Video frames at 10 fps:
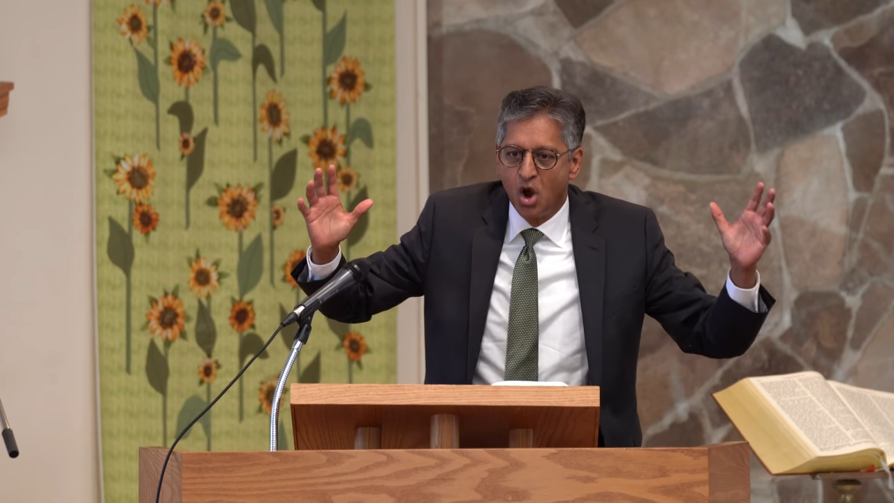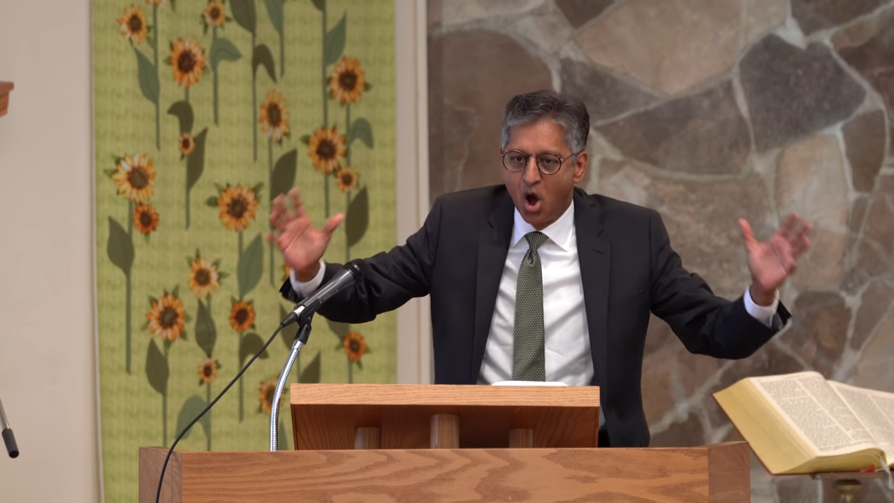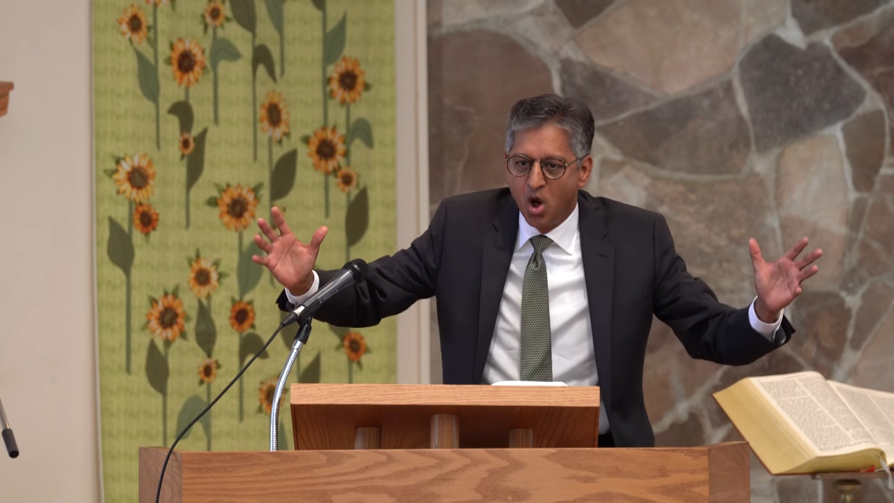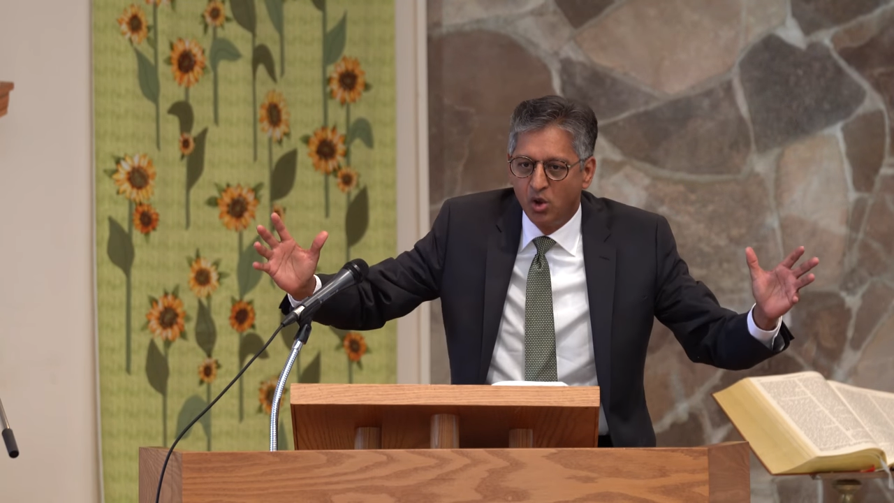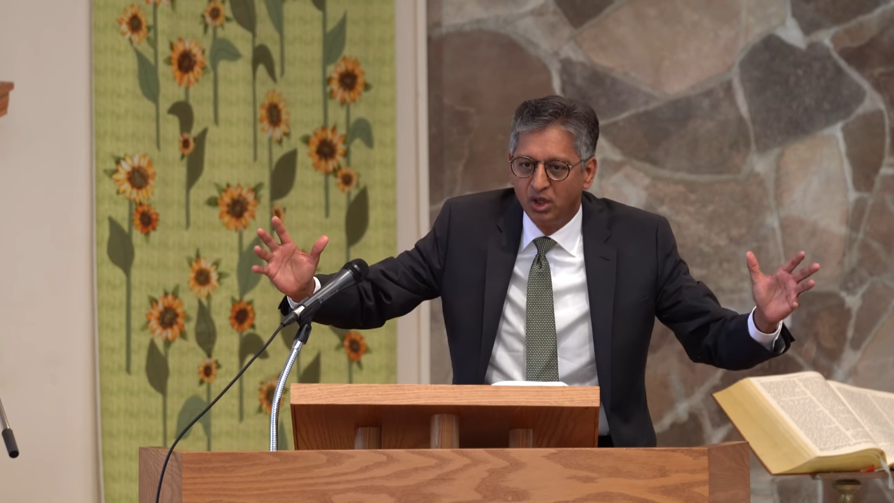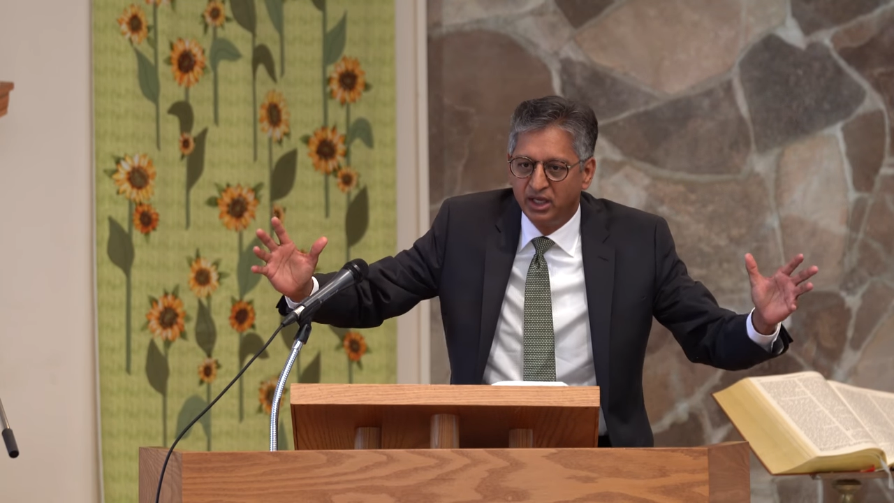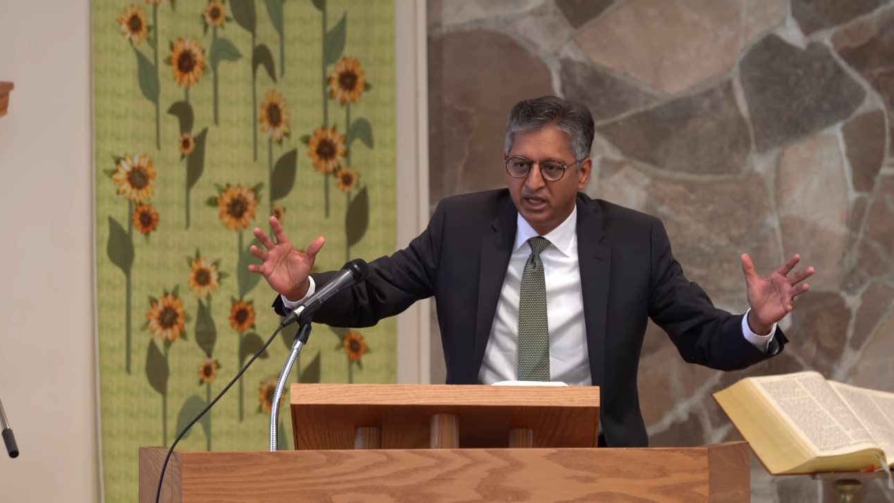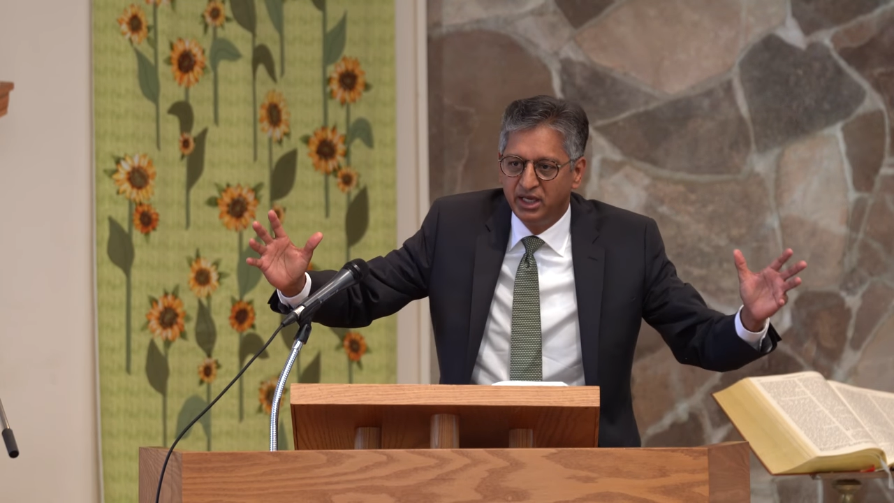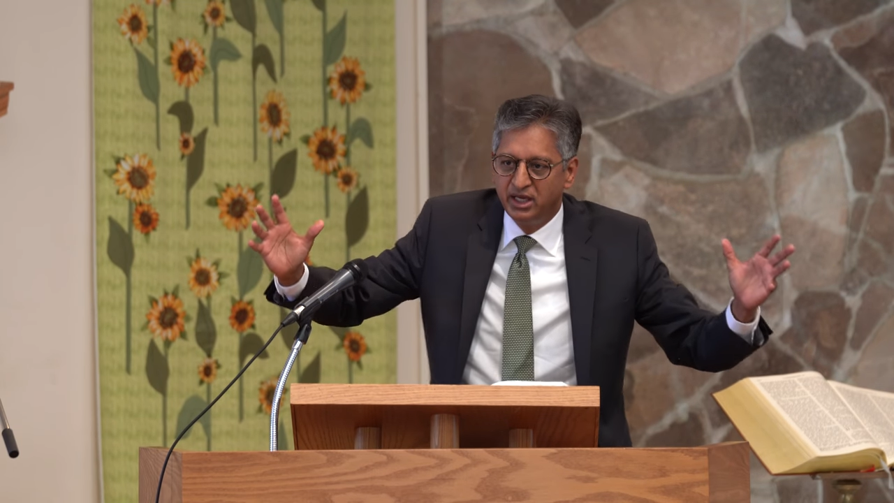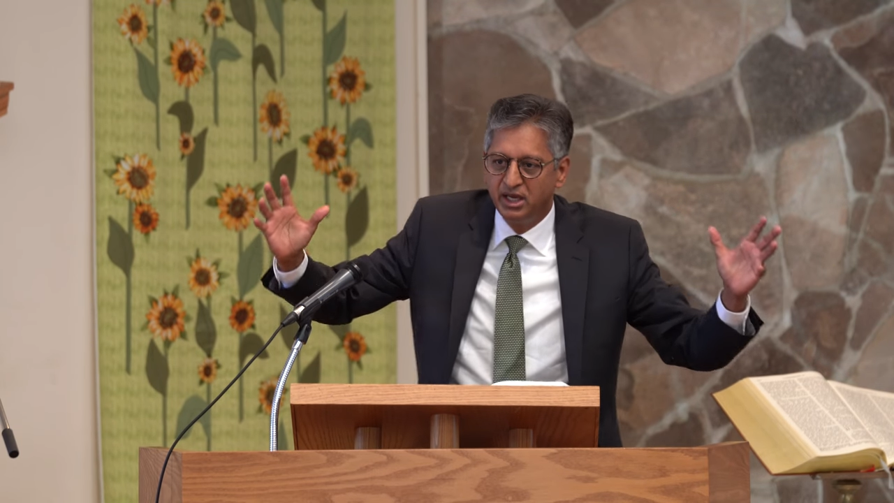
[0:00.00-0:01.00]

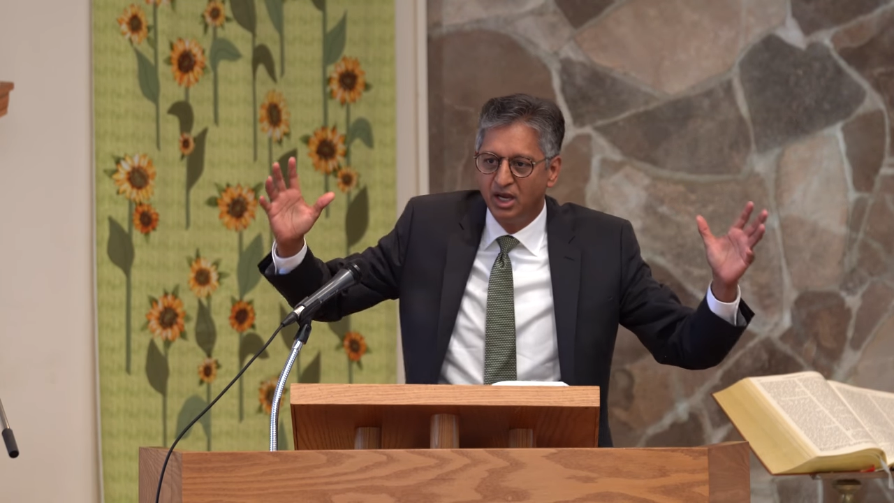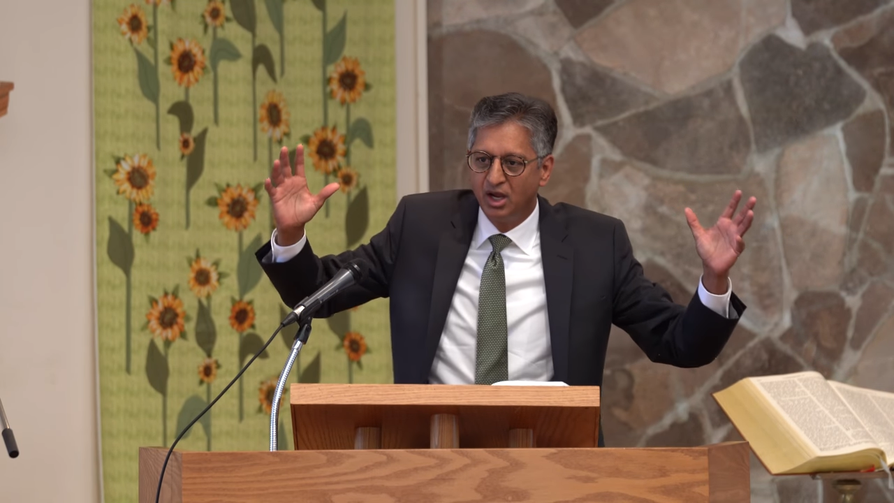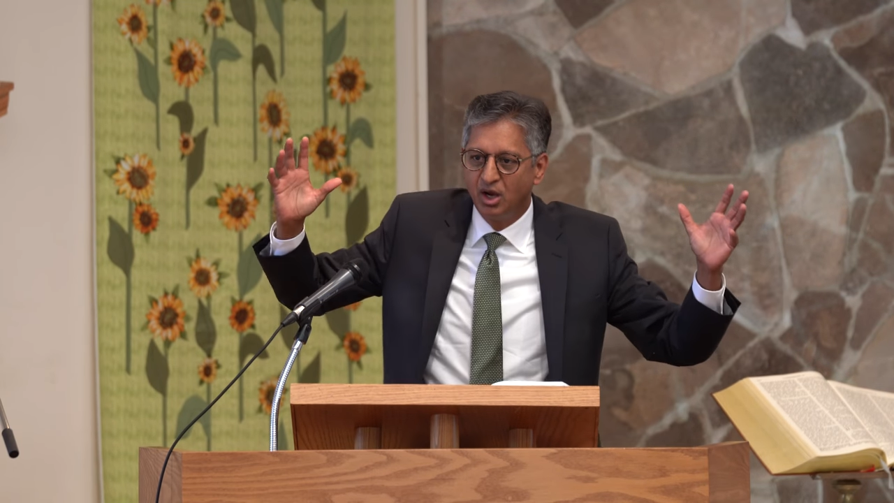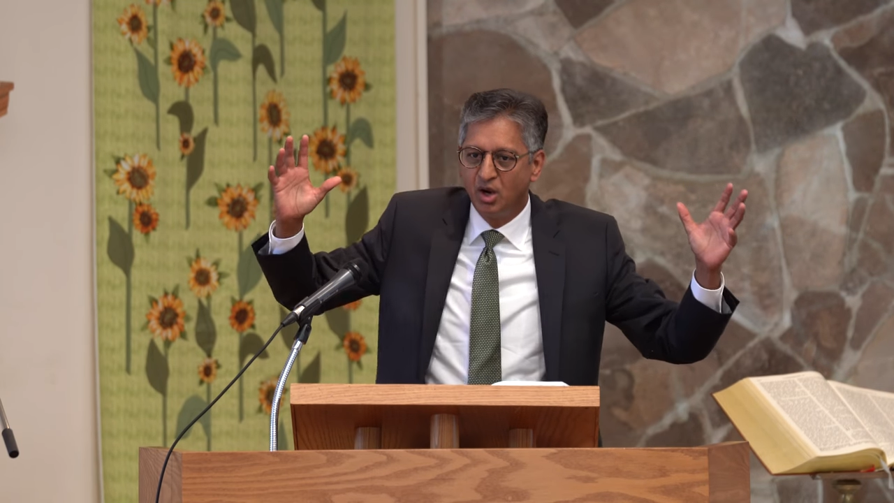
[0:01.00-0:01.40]
holy,